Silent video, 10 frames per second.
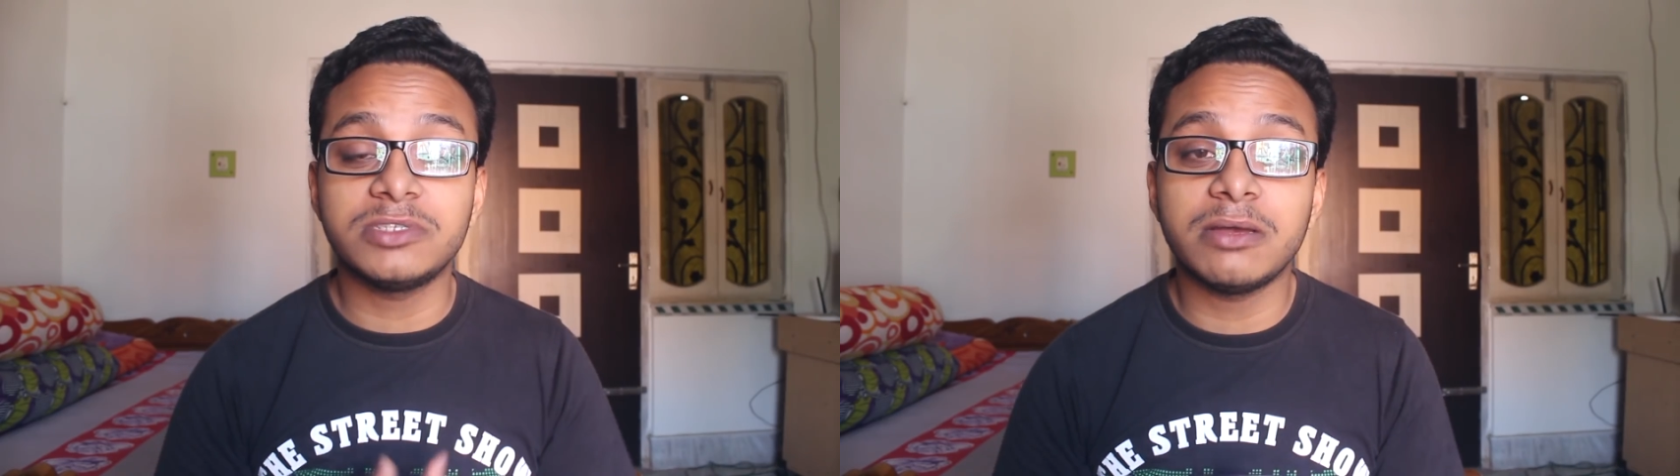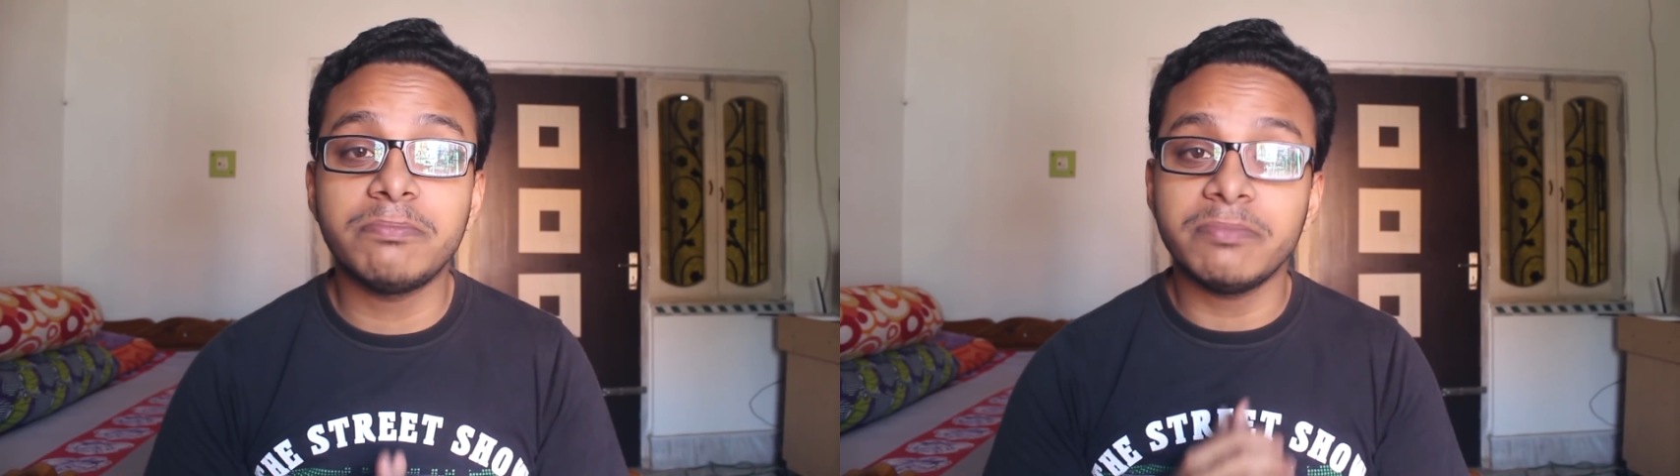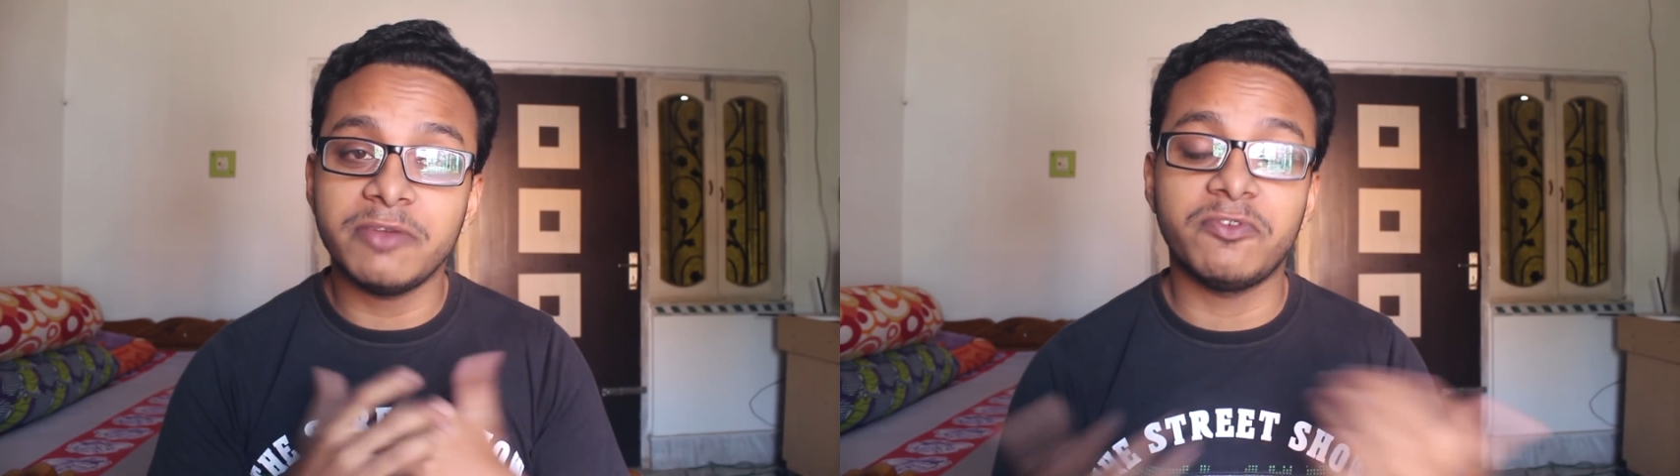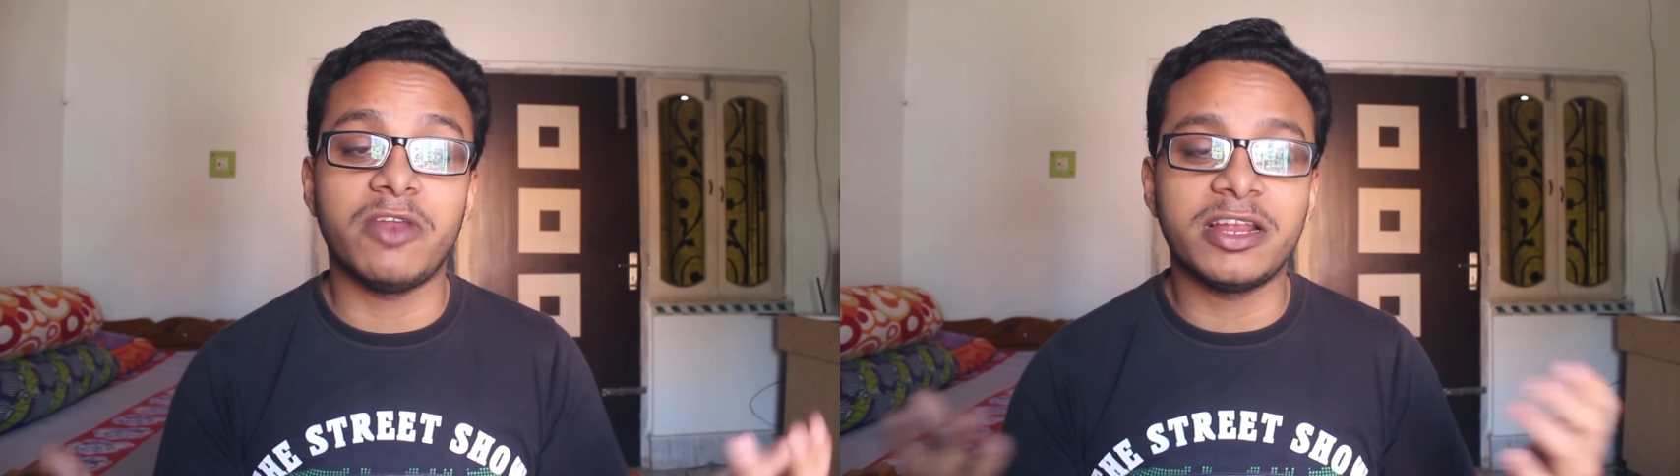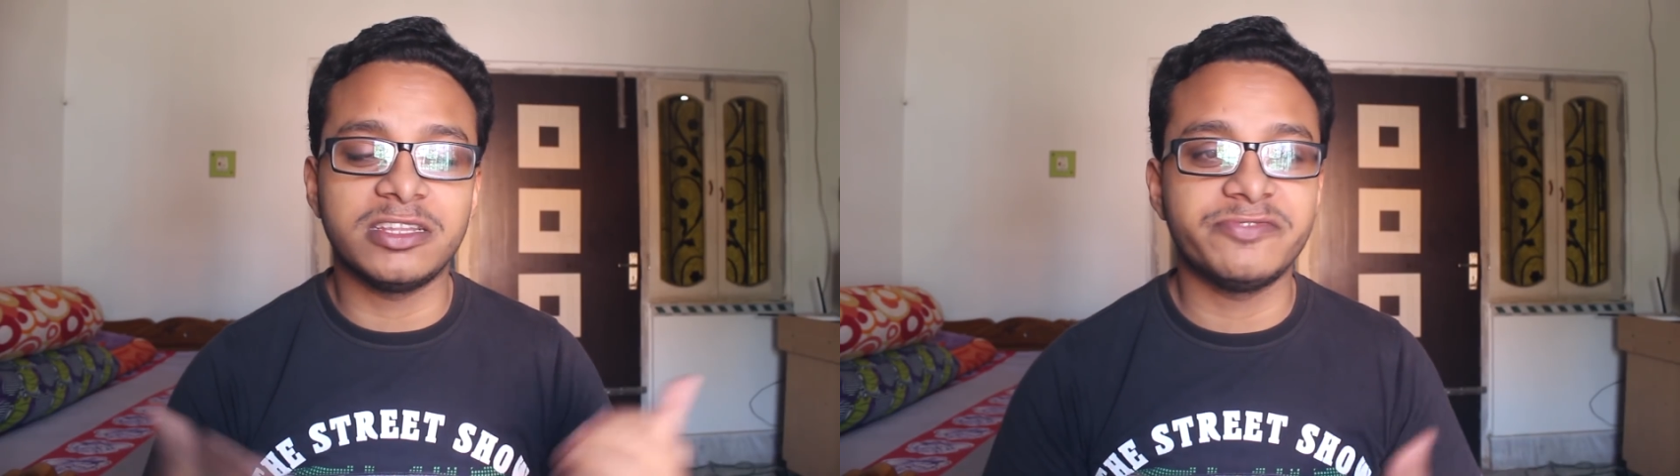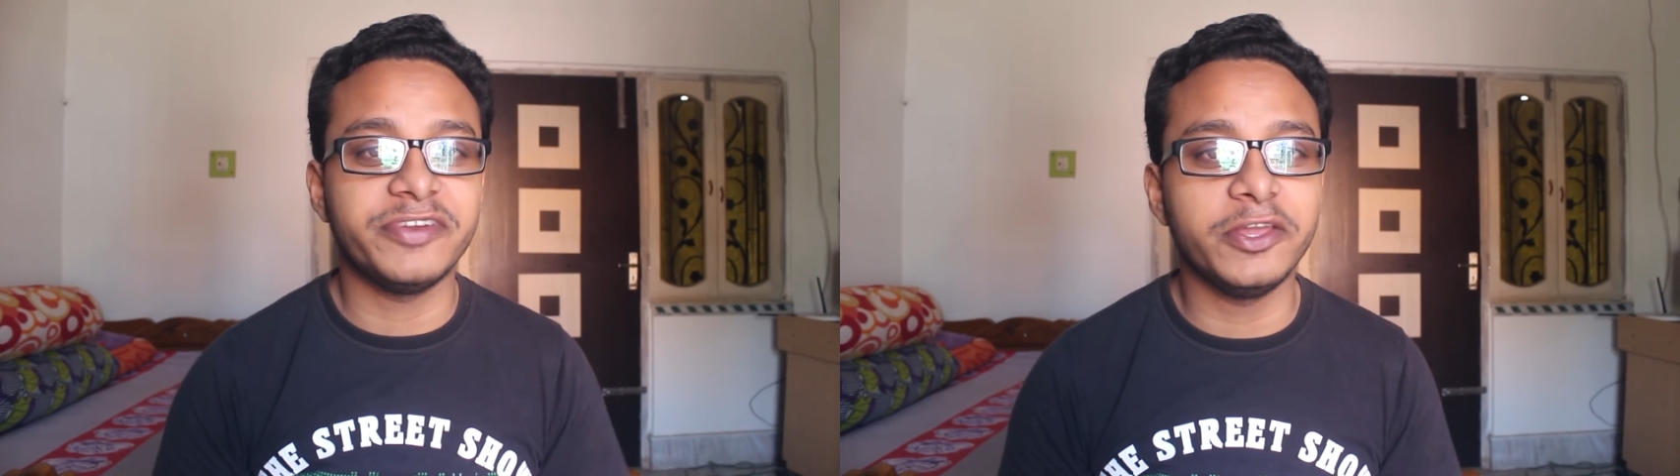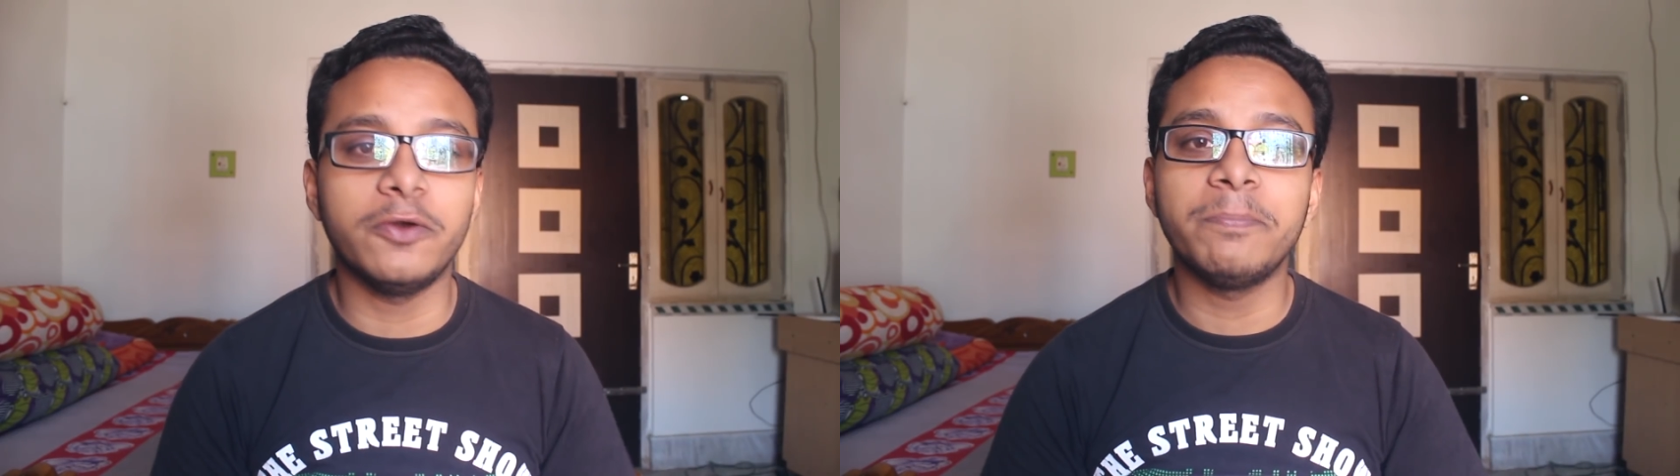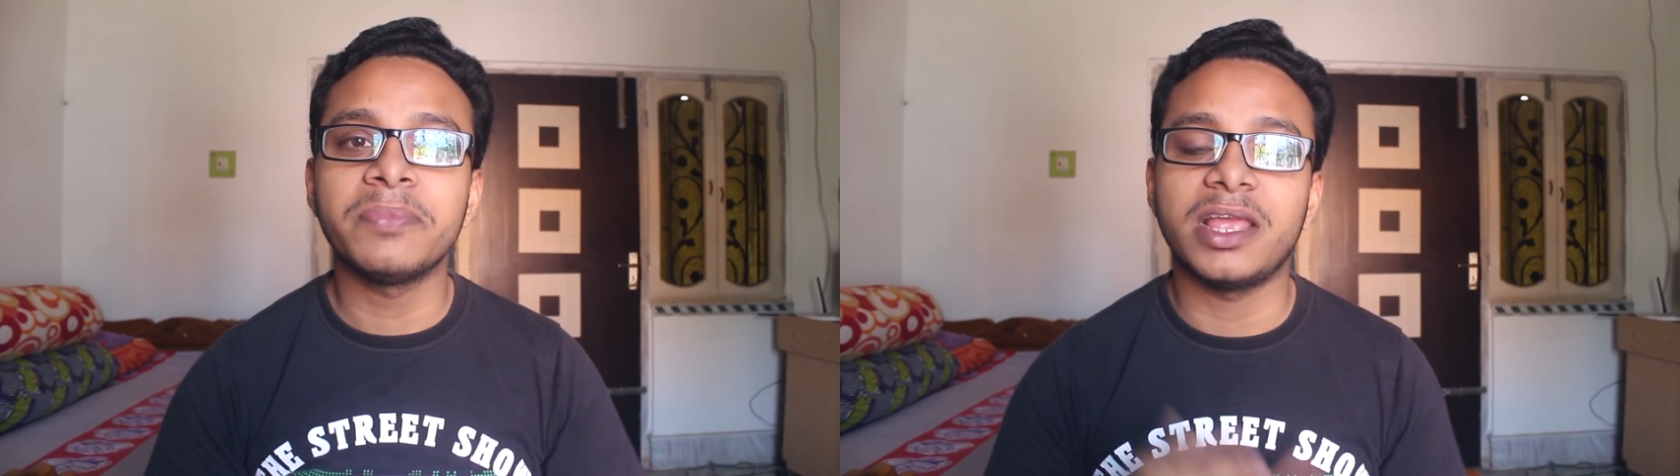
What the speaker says: up if you like this video,